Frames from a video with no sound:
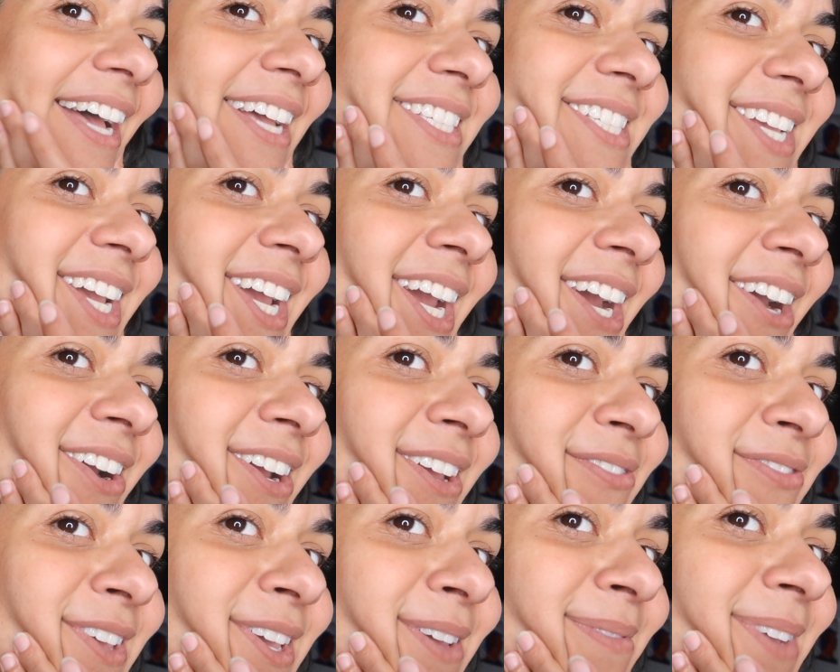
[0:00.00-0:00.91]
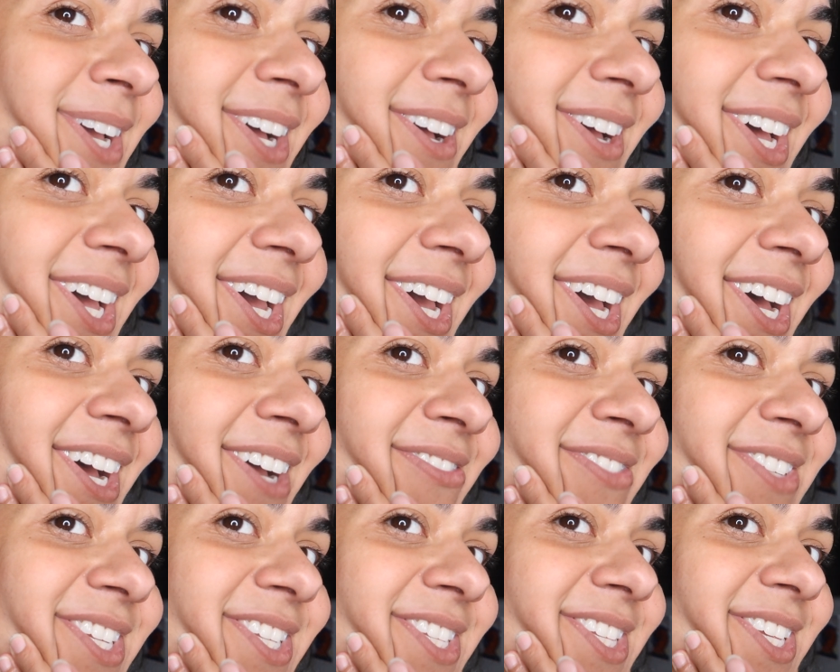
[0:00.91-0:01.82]
As a hairy female, I
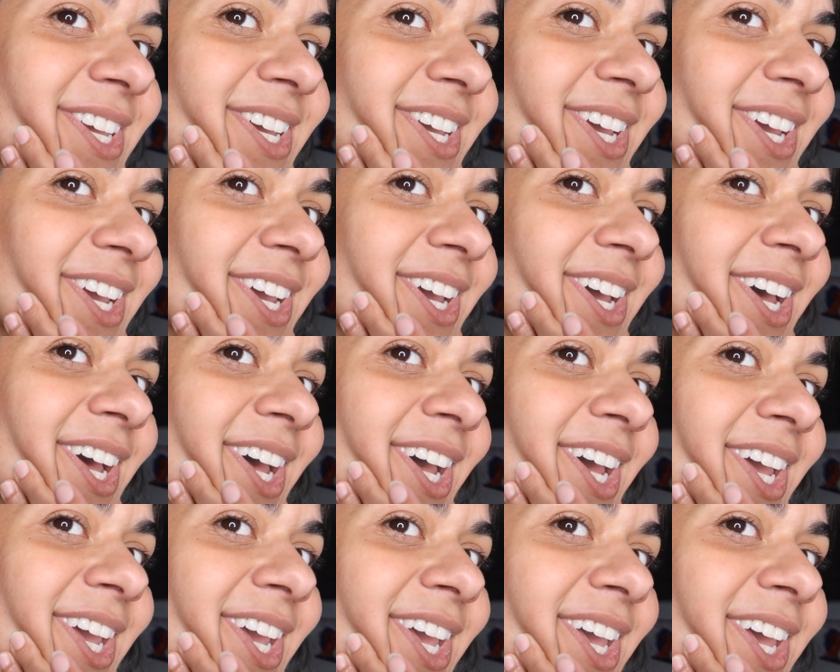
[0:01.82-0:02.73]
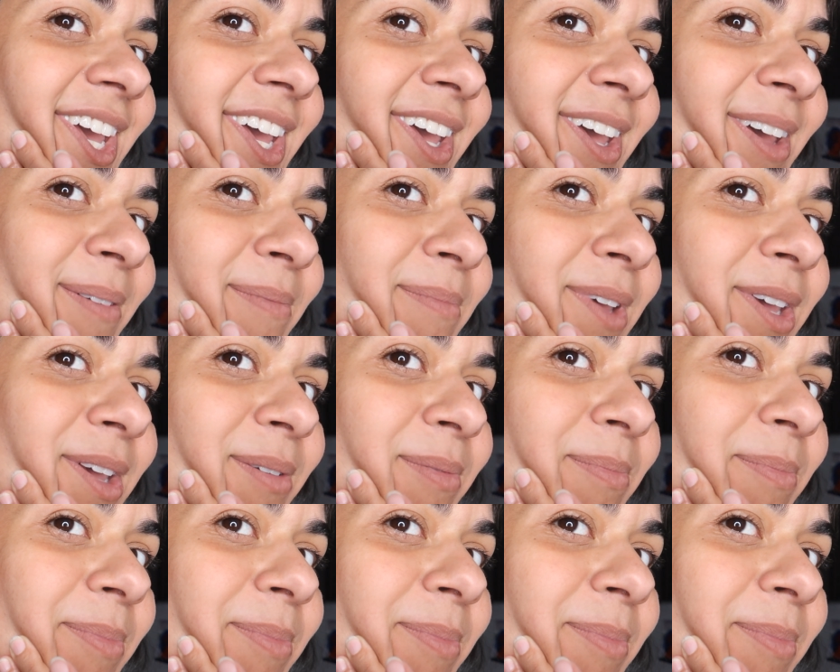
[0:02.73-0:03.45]
have to say I am